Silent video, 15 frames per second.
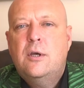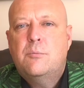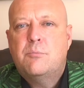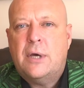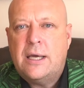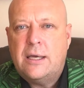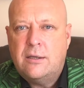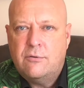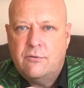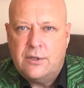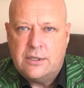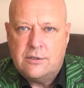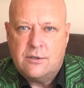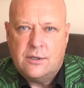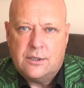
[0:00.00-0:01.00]
paying
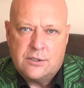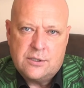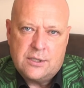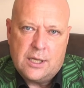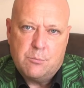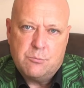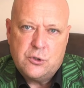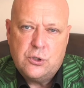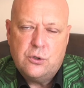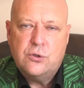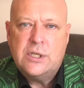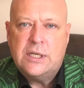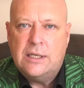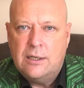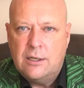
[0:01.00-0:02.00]
things like stamp
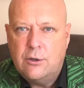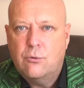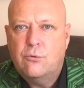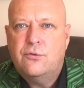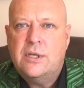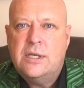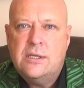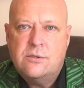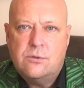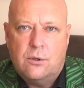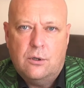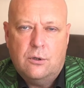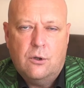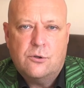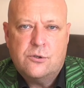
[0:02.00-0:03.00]
duty, legal fees,
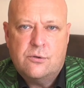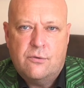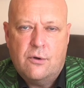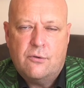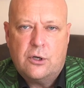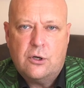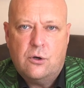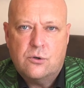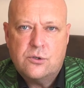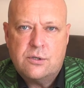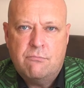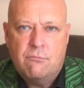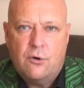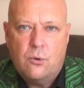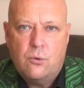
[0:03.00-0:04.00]
lots of other costs
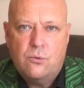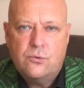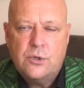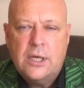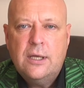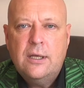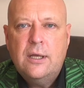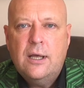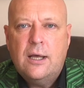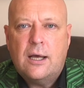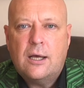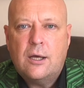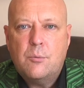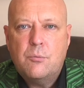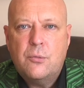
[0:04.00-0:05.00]
involved.
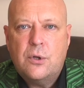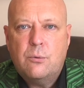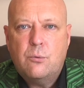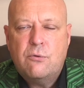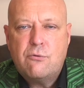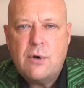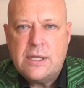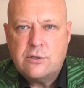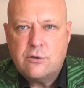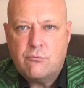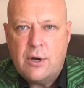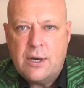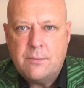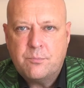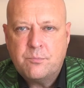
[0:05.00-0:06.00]
But with rent to
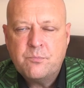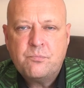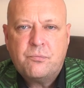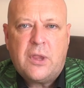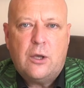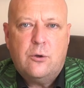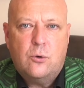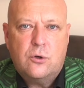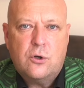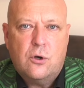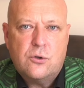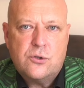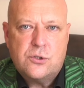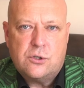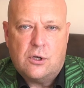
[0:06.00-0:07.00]
rent, your
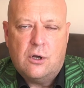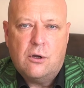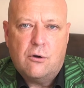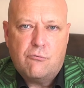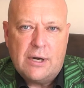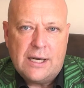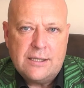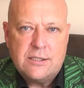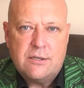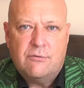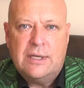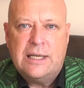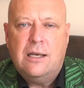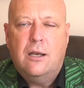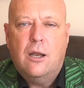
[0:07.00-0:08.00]
costs are
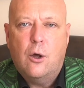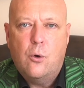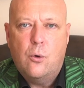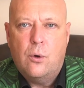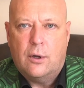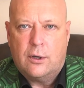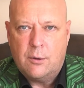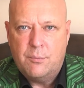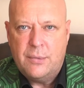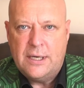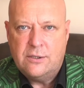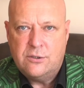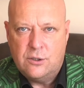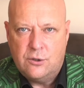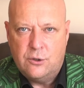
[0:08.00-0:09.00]
relatively low compared
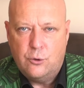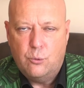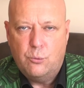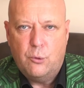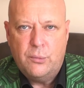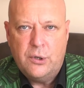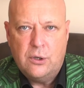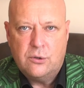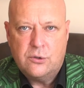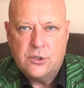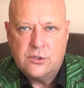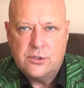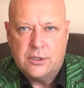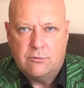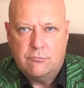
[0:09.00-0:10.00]
to the normal
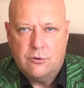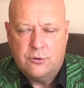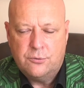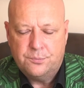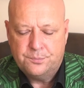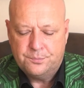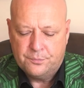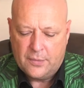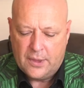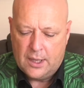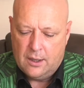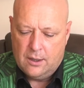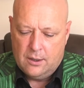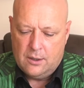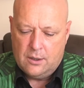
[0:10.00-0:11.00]
purchasing route.
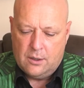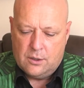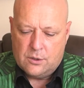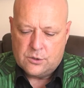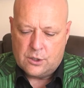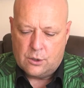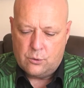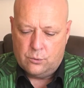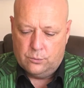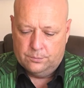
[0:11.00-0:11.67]
So